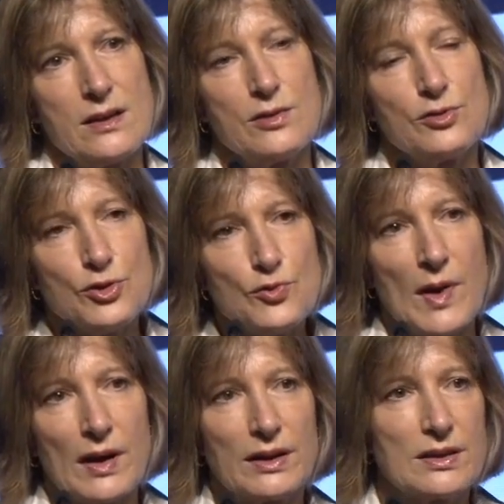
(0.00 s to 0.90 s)
new
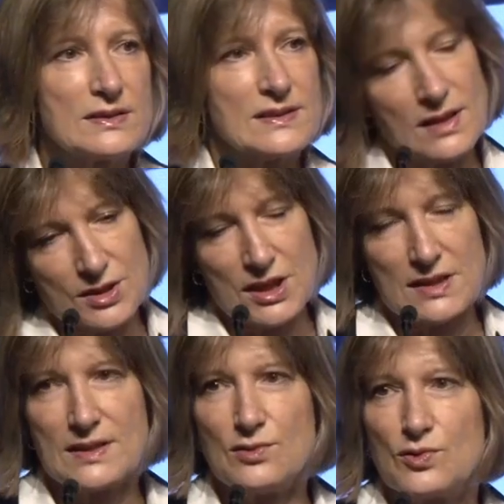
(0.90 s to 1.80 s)
markets such as
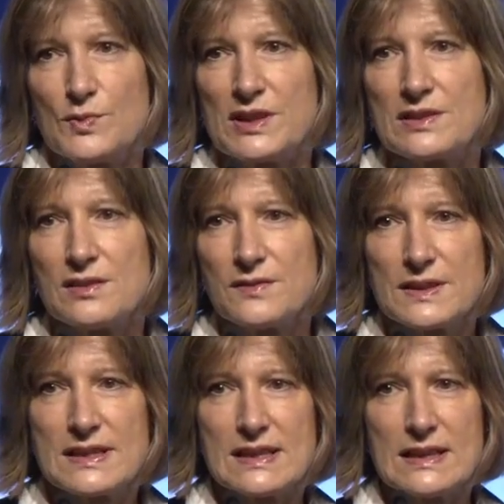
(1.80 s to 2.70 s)
in-orbit
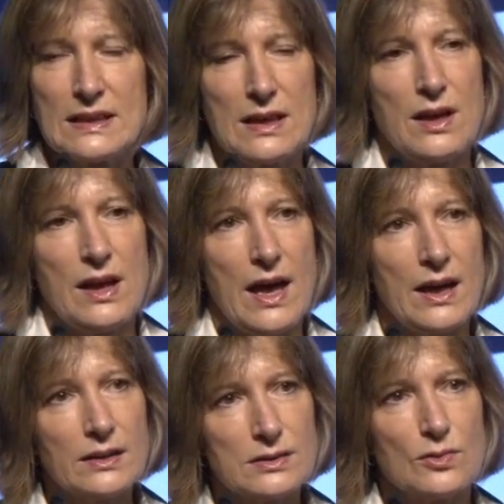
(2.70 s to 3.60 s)
servicing,
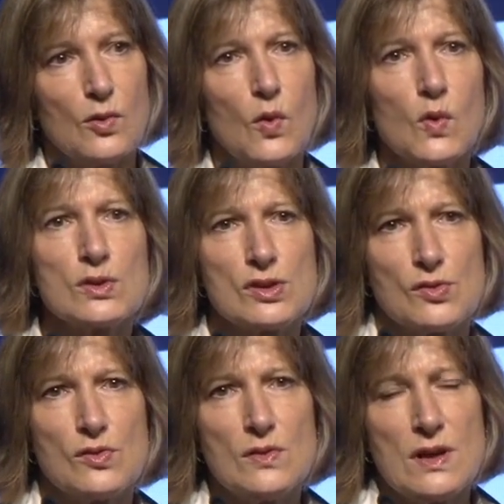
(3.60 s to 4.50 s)
and
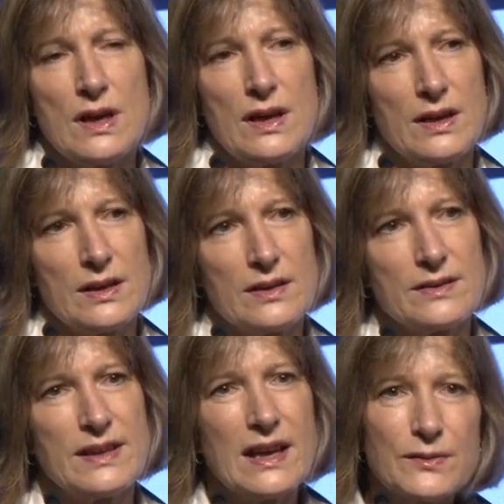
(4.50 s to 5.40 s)
also
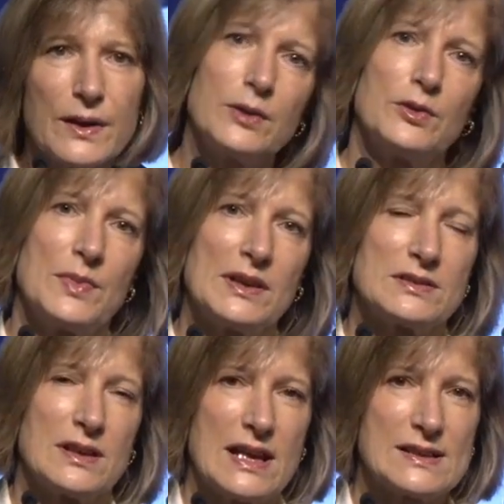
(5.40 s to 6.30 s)
the
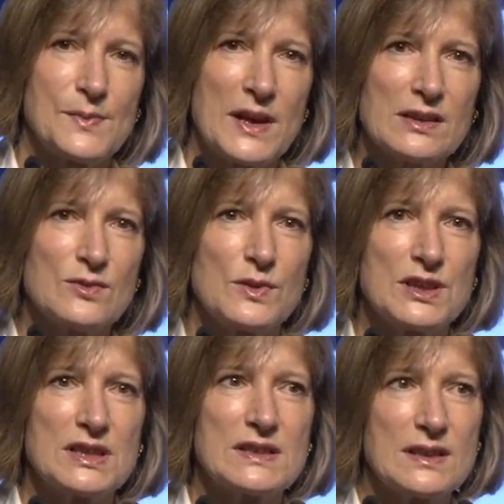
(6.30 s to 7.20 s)
environmental aspect,
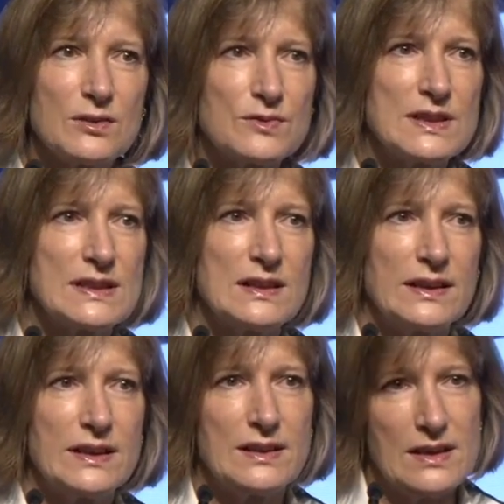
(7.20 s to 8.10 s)
which is
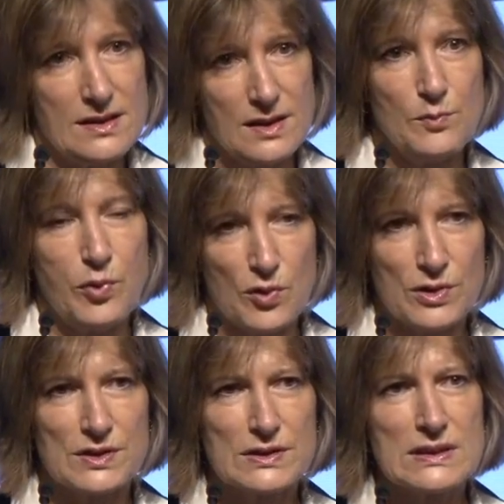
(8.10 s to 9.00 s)
increasingly
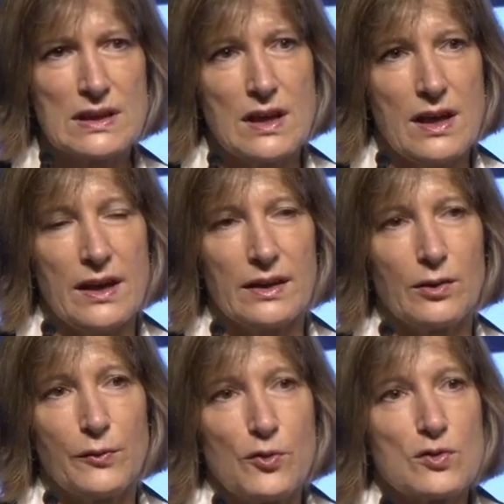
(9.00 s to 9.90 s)
important. And
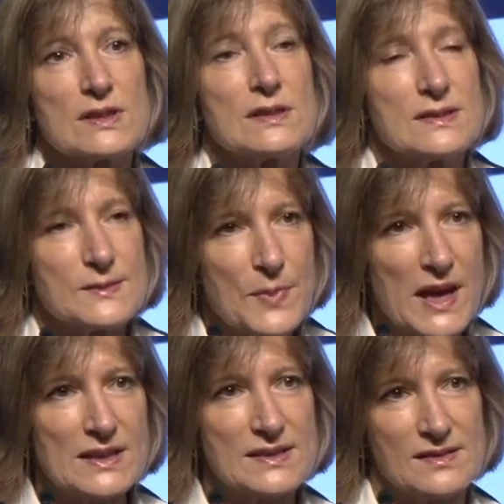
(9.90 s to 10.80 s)
of course,
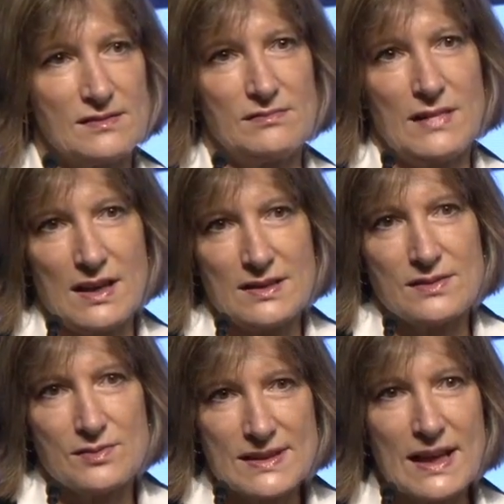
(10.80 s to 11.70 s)
space as
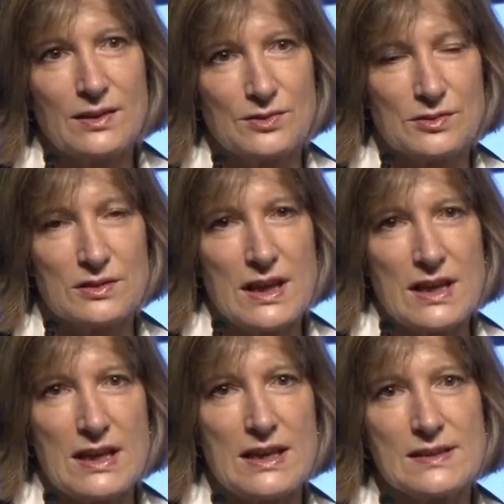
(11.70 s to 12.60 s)
a sector
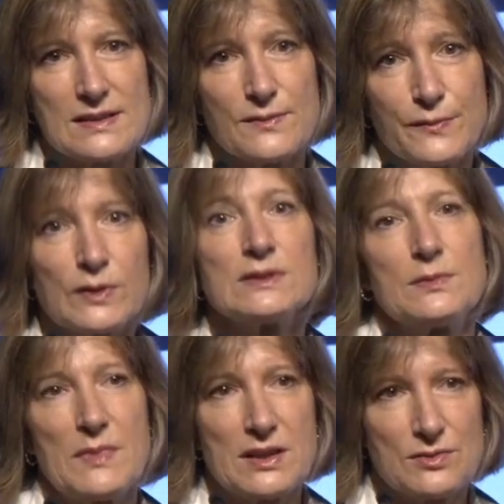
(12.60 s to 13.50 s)
is
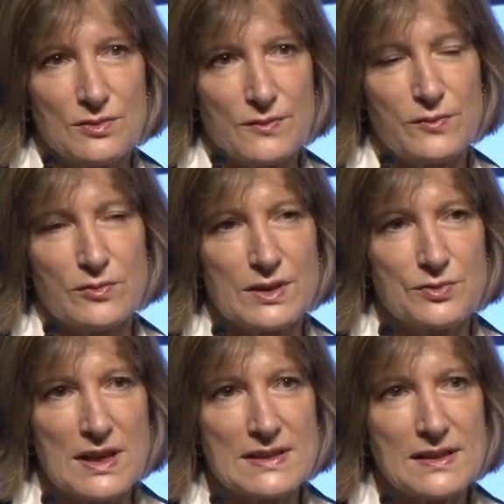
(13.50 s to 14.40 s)
fundamental for
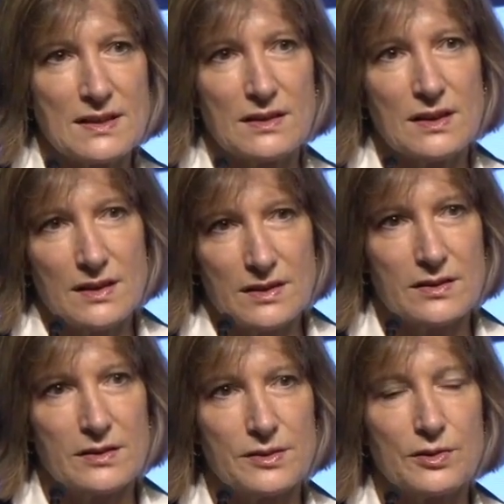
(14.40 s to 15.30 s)
addressing
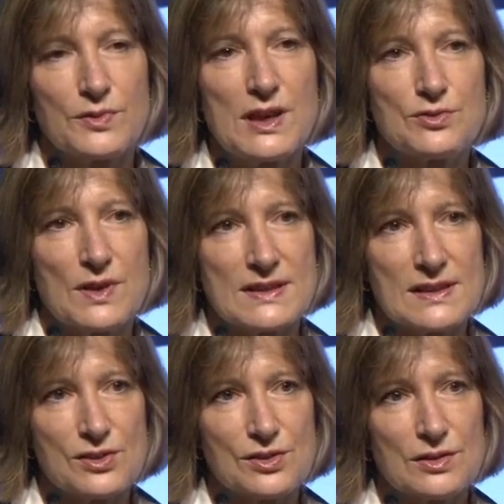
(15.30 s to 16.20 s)
the green
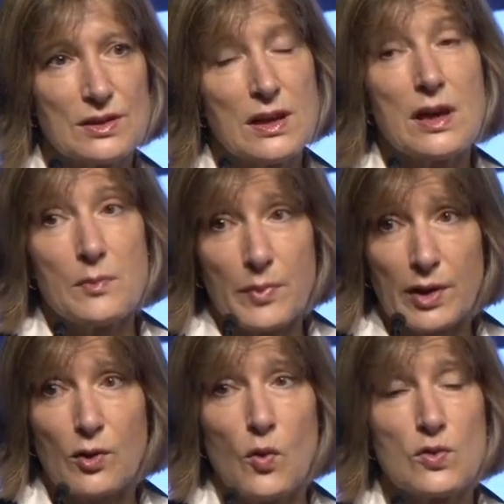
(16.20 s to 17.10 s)
transition,
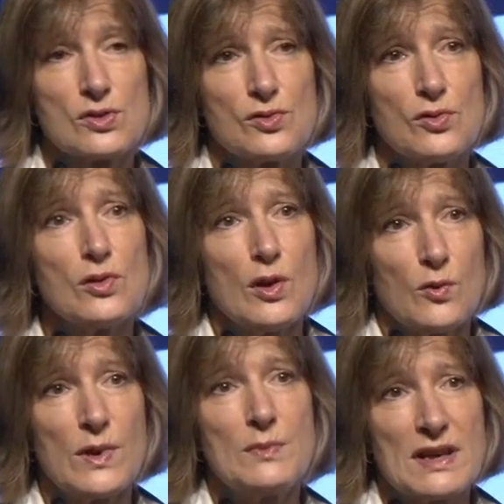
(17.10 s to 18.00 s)
but also
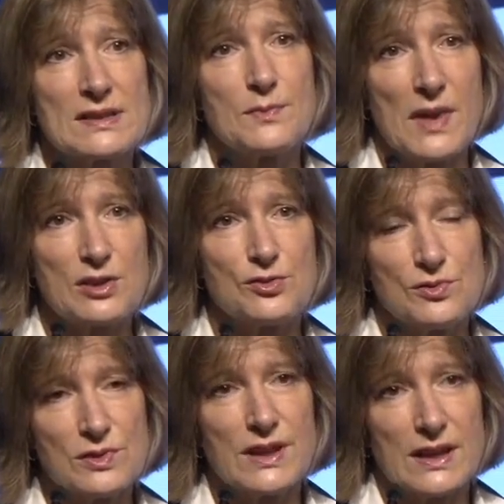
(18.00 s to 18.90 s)
we must make
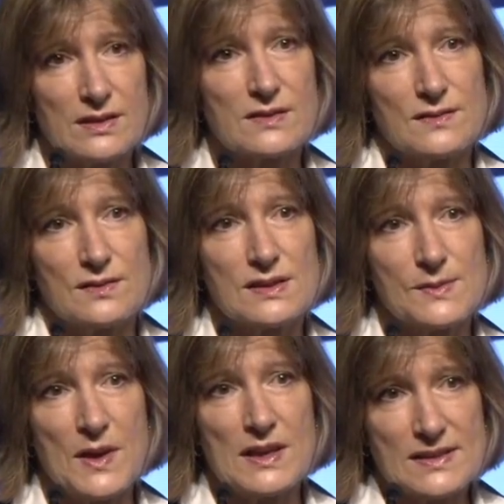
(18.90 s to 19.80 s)
sure that the
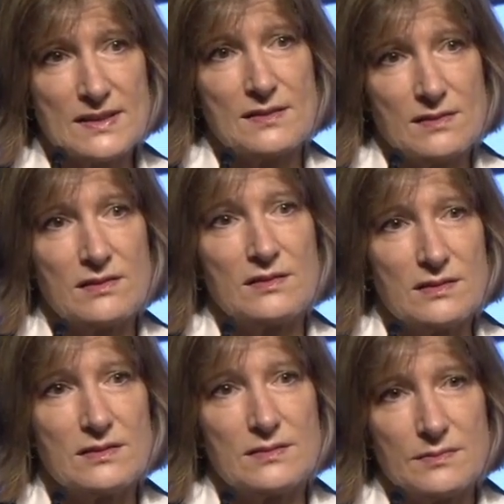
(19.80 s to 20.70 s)
space
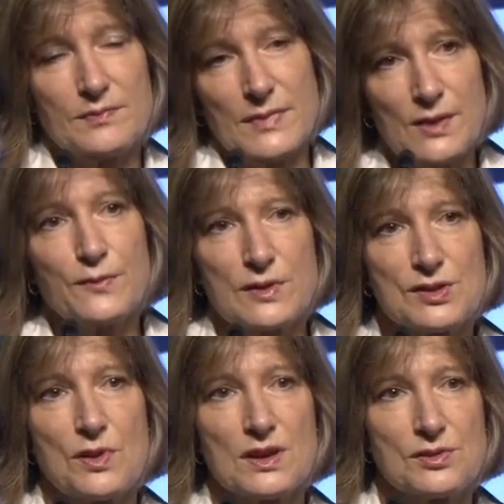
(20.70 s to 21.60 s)

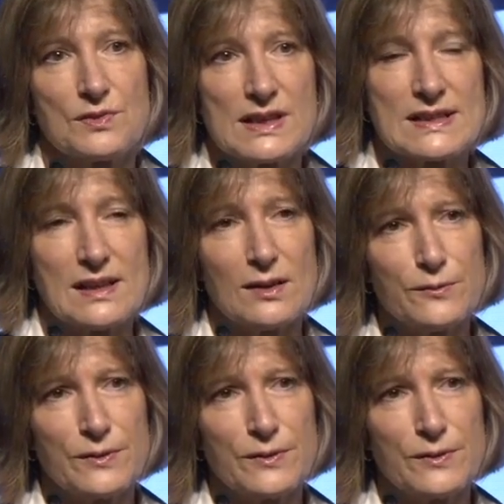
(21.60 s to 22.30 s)
infrastructure itself